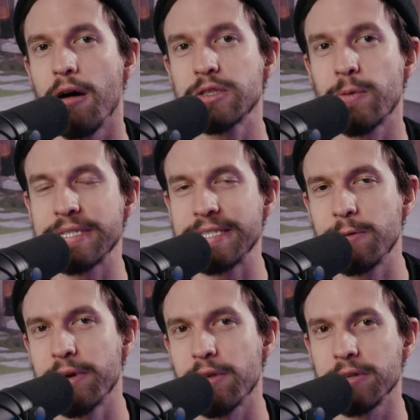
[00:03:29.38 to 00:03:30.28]
I also want to see
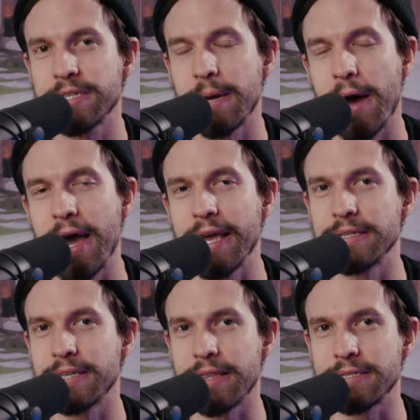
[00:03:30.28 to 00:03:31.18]
where the all-time high
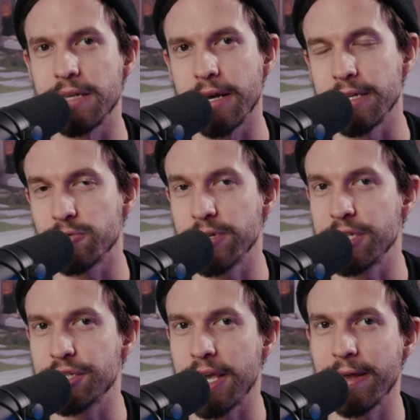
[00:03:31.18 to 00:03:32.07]
is that the stock has
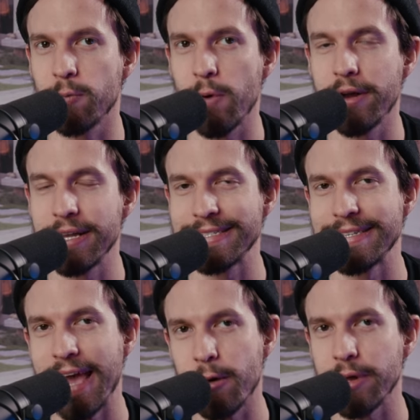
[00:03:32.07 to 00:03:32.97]
reached and where it is
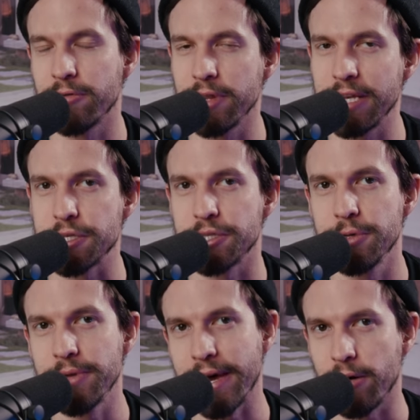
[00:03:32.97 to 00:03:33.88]
now in relation
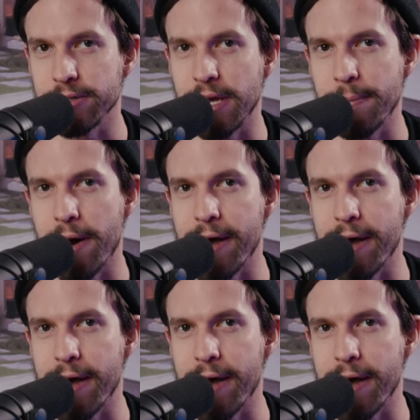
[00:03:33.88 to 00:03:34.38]
to that all-time